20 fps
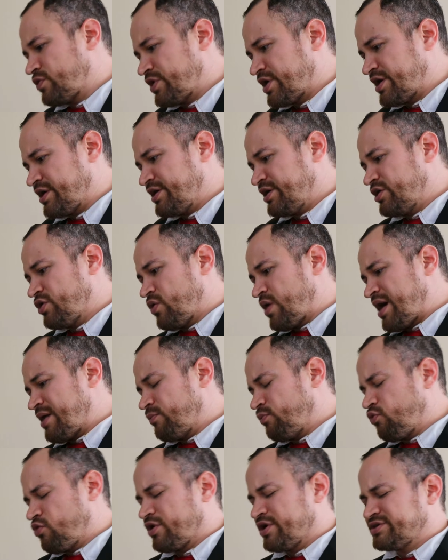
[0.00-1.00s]

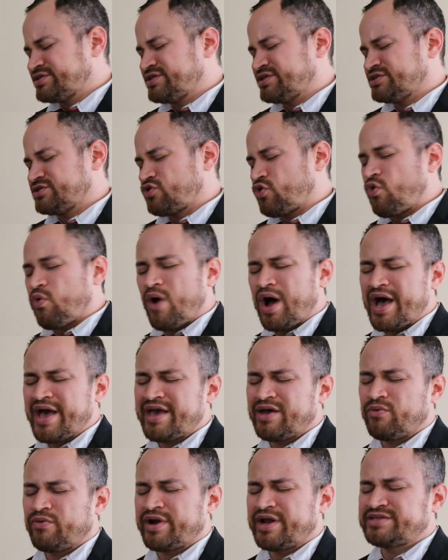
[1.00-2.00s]
at worst is
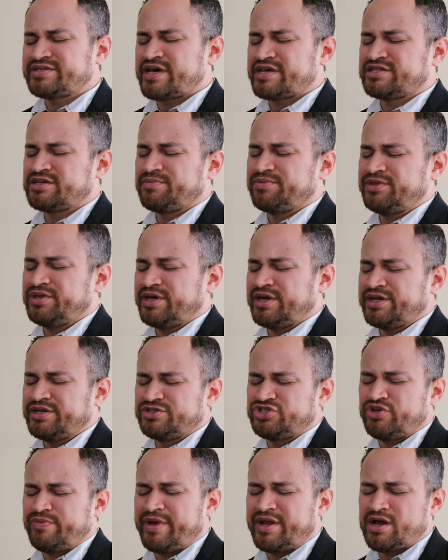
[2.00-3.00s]
quiet when I say something
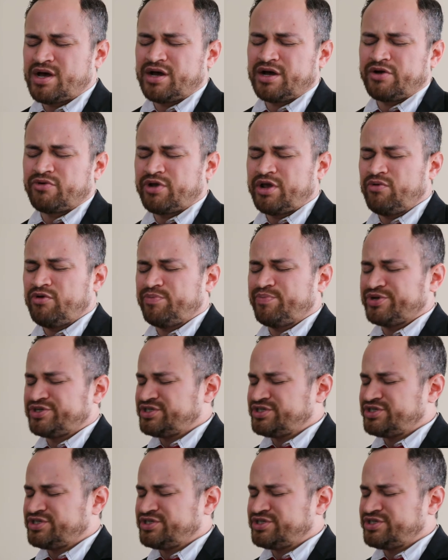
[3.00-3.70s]
and she may not agree with,